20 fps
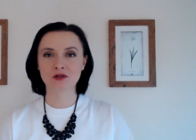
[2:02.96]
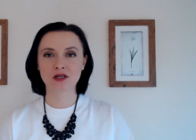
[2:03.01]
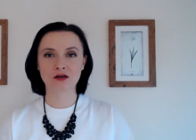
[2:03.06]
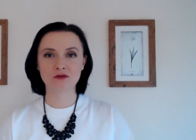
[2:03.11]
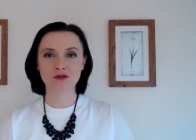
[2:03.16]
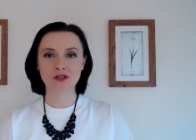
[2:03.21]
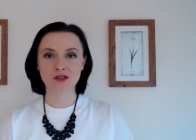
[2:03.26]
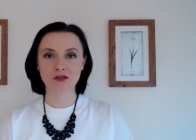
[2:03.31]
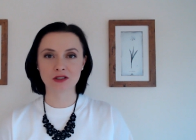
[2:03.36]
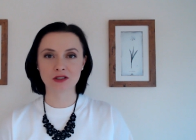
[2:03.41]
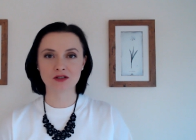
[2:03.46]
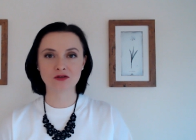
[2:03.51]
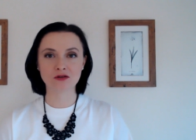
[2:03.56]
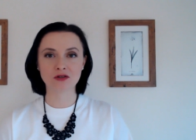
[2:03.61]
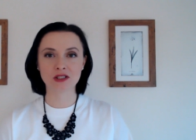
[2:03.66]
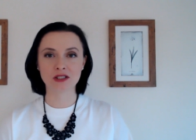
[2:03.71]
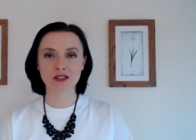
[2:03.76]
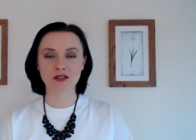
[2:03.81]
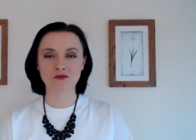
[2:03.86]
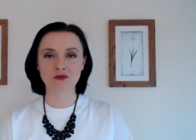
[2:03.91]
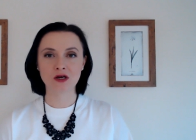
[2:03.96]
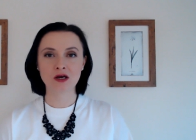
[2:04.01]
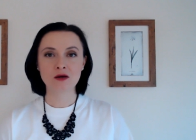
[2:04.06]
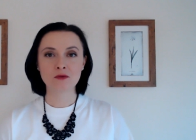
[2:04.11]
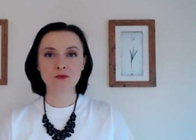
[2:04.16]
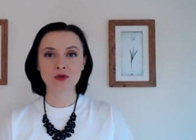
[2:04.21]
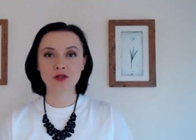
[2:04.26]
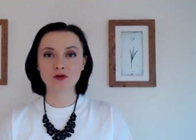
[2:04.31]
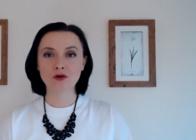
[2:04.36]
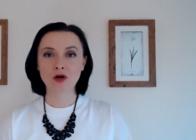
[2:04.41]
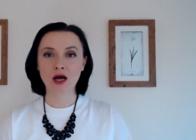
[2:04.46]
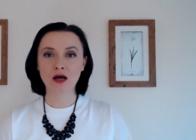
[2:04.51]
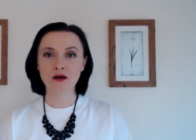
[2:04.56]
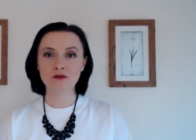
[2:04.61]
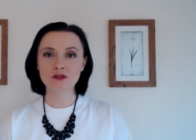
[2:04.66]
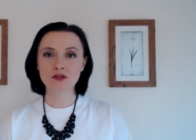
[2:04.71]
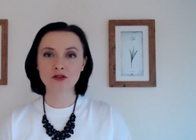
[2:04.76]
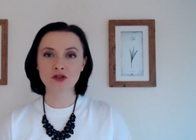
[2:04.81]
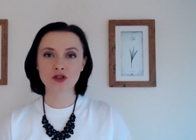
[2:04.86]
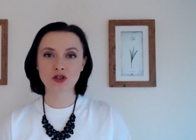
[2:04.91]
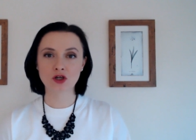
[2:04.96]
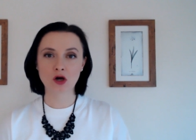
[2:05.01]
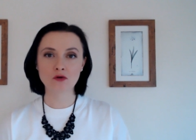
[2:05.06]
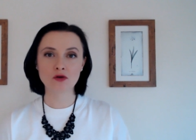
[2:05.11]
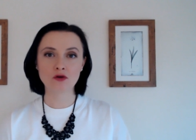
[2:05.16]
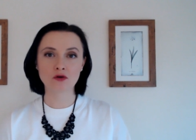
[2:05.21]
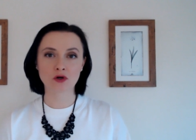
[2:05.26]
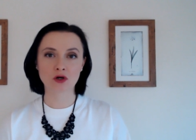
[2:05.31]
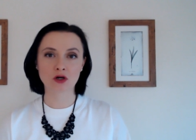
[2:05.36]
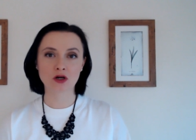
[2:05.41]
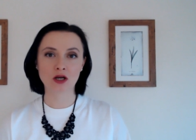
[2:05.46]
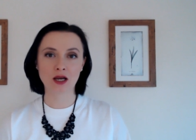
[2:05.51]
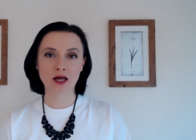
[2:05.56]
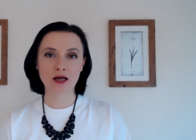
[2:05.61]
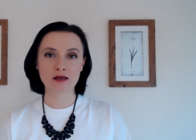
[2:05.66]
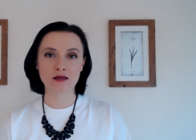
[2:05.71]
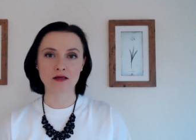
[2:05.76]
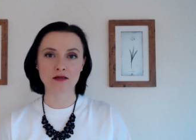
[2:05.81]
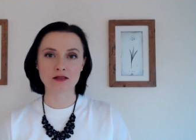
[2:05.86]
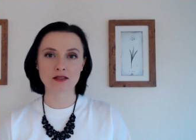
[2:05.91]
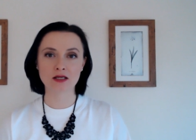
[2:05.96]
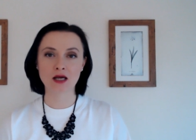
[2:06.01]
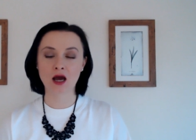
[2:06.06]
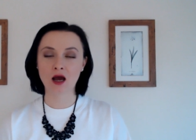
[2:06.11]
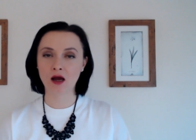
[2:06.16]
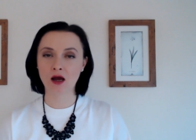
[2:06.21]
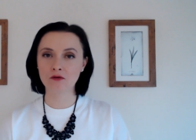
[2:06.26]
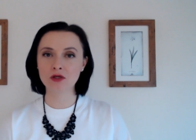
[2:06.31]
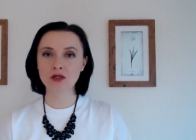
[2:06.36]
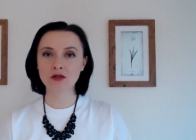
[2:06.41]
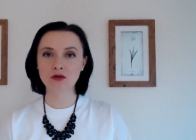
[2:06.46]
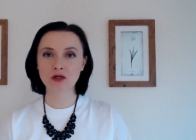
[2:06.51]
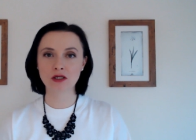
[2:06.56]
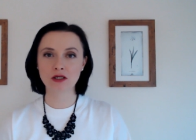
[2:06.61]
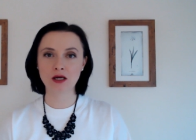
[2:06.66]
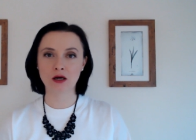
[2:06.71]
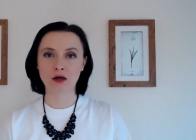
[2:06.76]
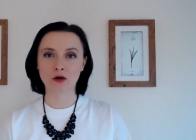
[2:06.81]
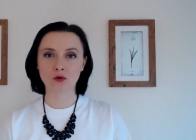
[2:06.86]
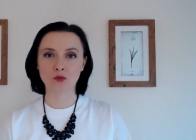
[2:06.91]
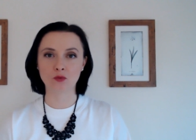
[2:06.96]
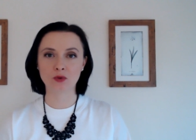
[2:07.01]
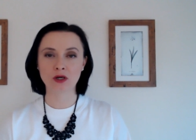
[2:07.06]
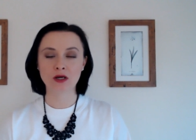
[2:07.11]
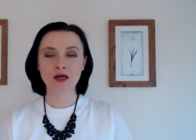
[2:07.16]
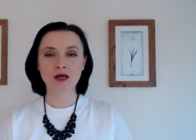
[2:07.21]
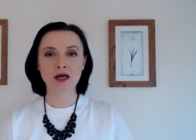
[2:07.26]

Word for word: counterintuitive, but you have to show your clients how you can help